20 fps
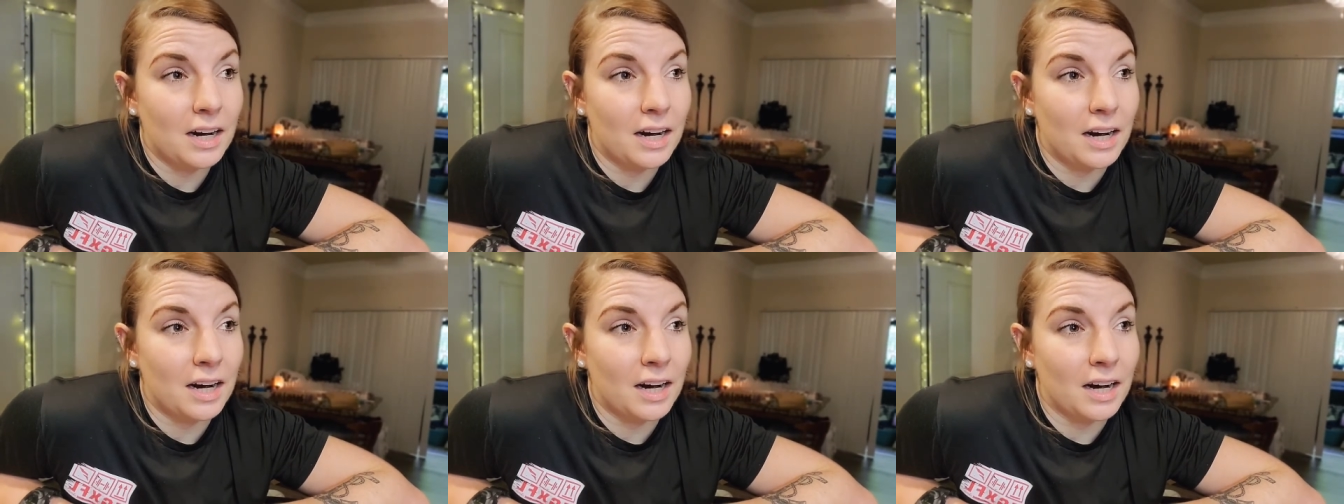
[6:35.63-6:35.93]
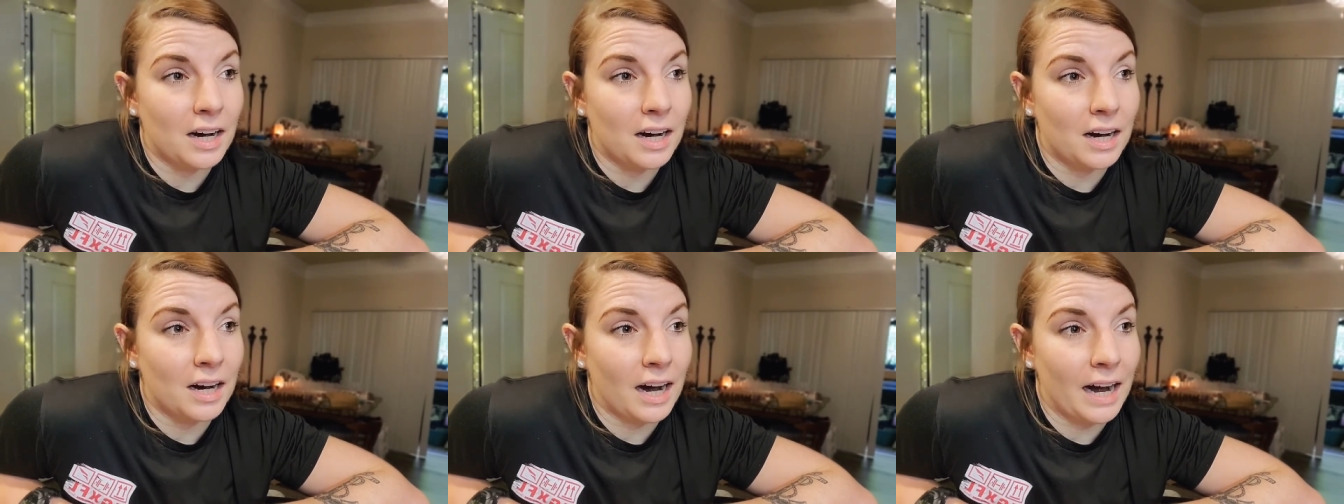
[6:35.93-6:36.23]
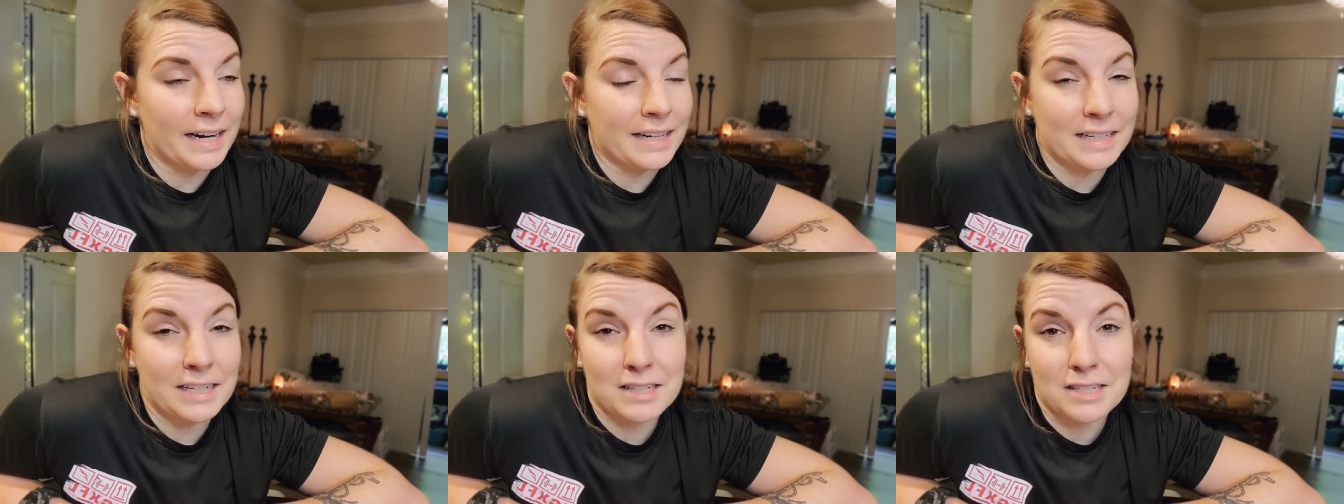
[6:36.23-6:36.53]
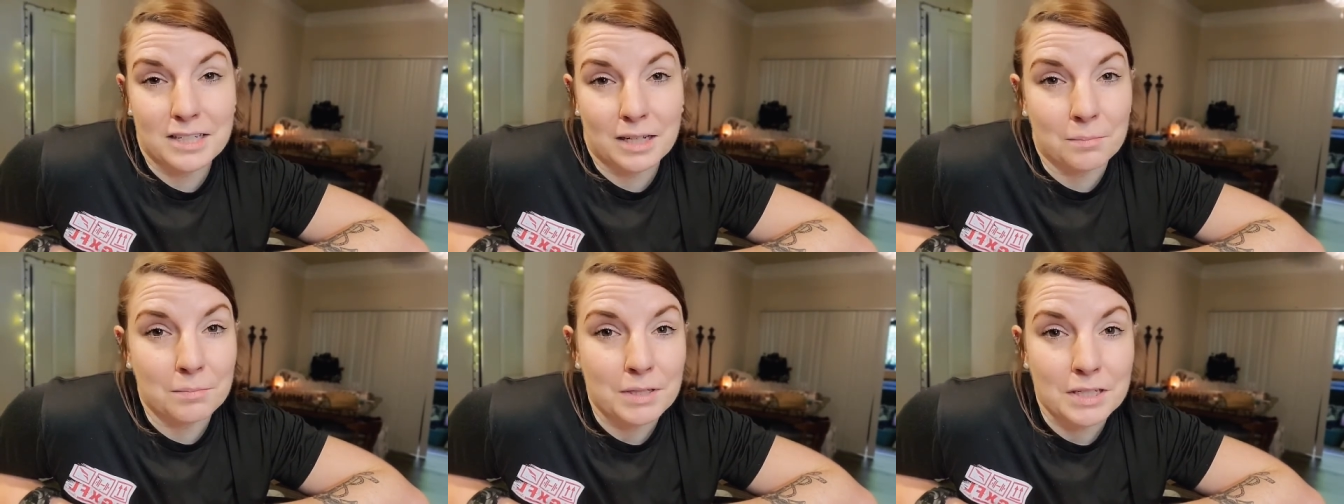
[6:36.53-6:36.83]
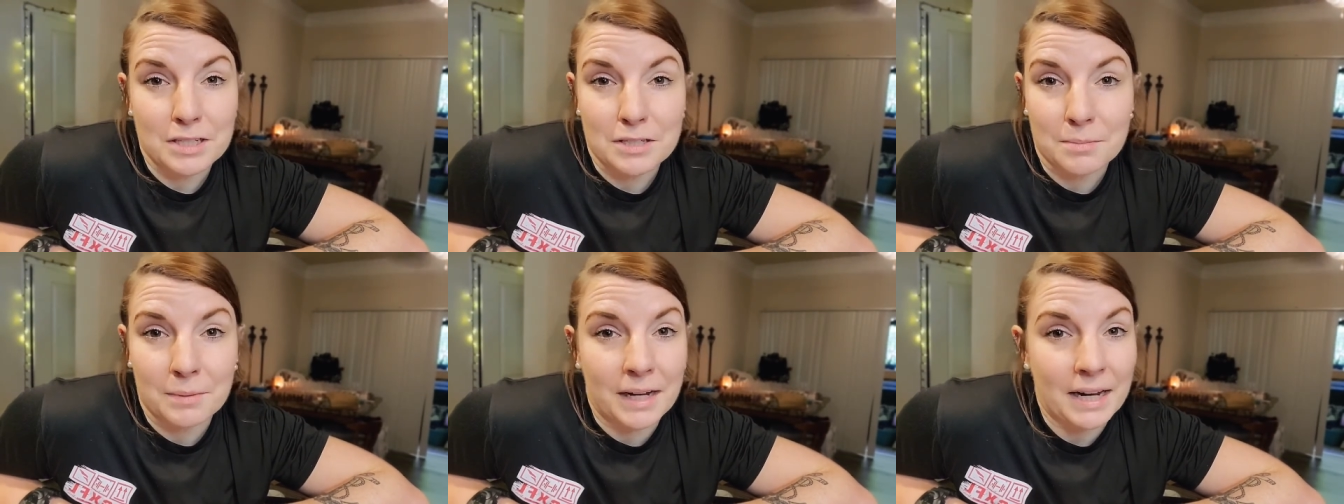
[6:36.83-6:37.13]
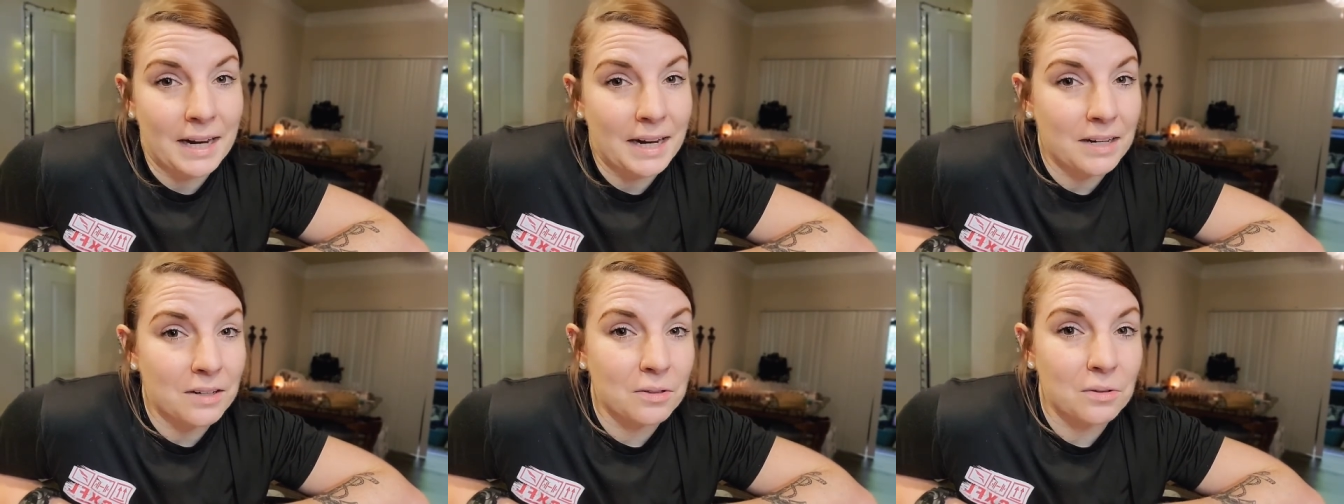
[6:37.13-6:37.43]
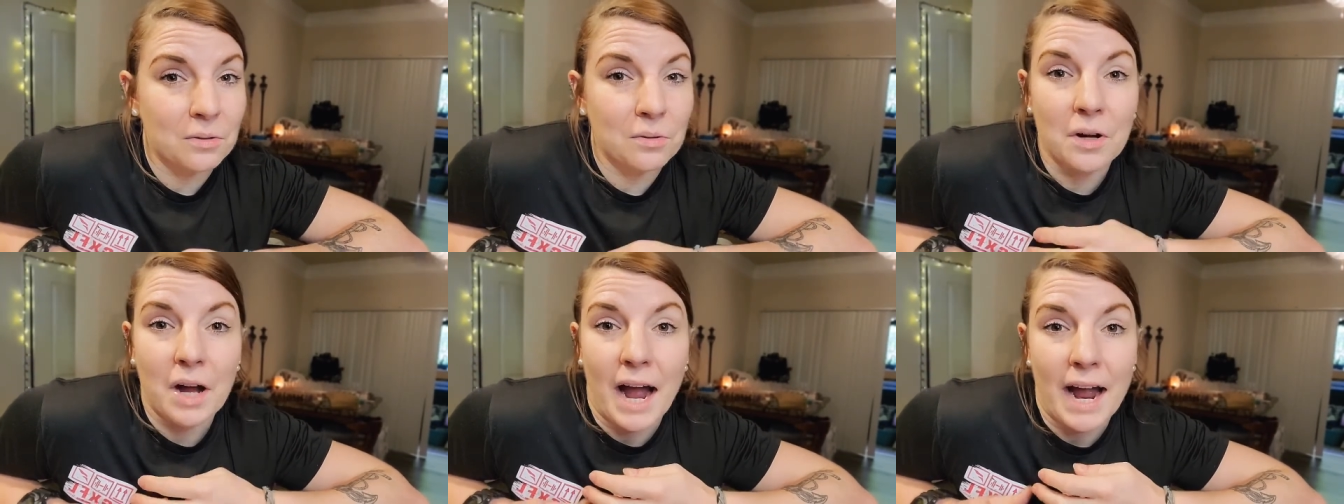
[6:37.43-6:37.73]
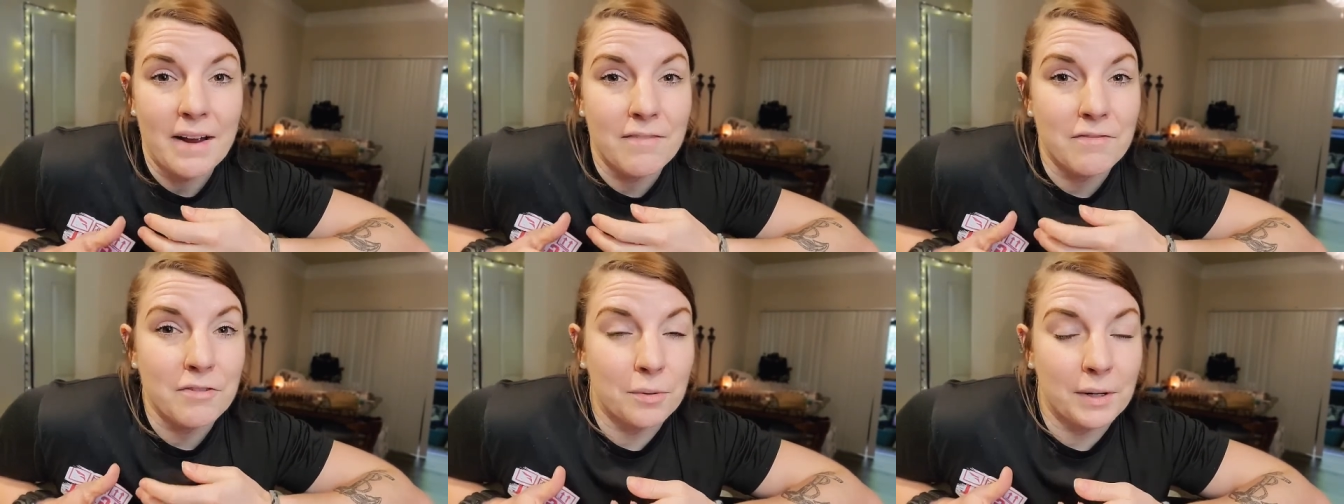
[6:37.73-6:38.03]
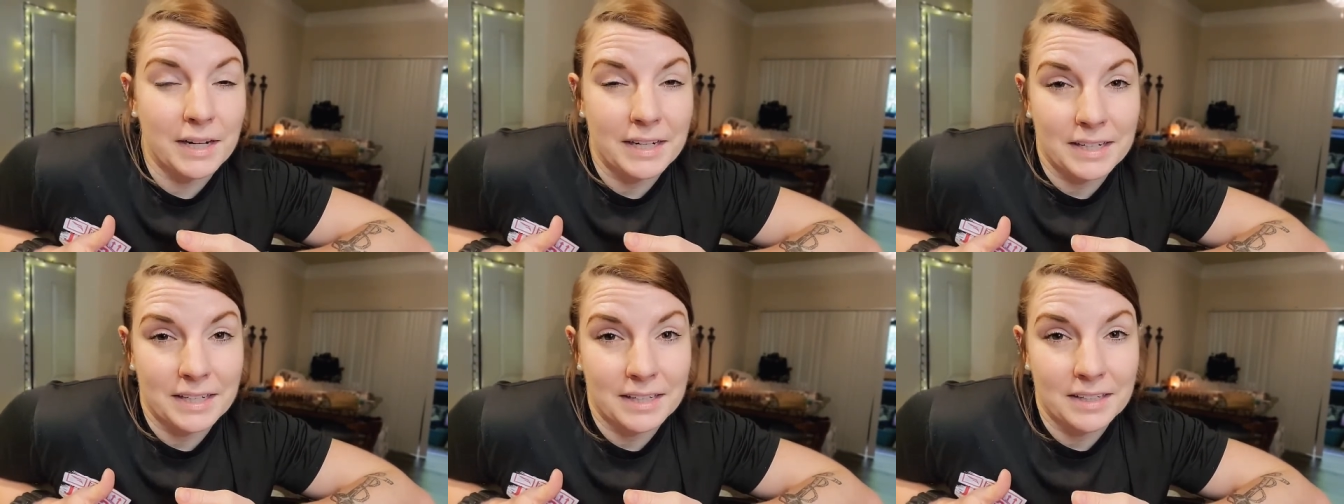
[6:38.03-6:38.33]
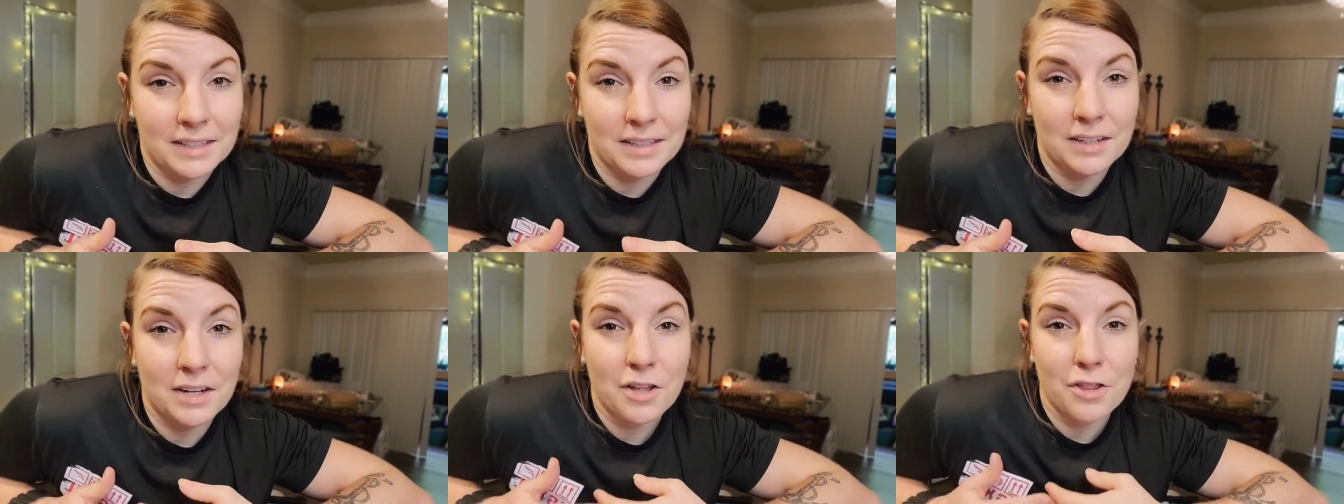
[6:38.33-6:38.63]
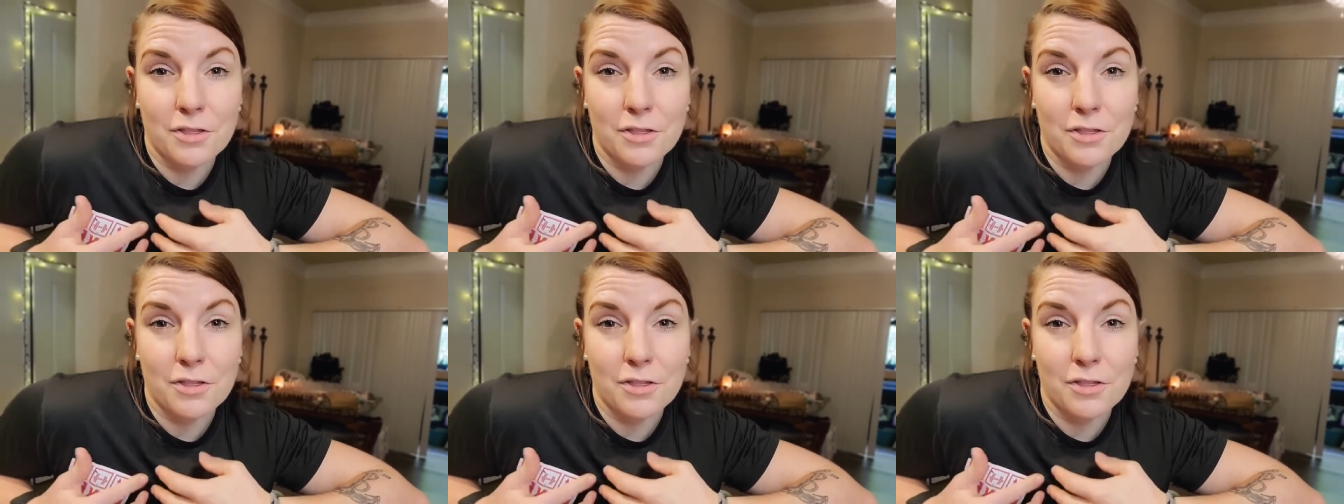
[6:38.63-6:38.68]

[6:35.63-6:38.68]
Uh, I did something to my ankle. I have no idea.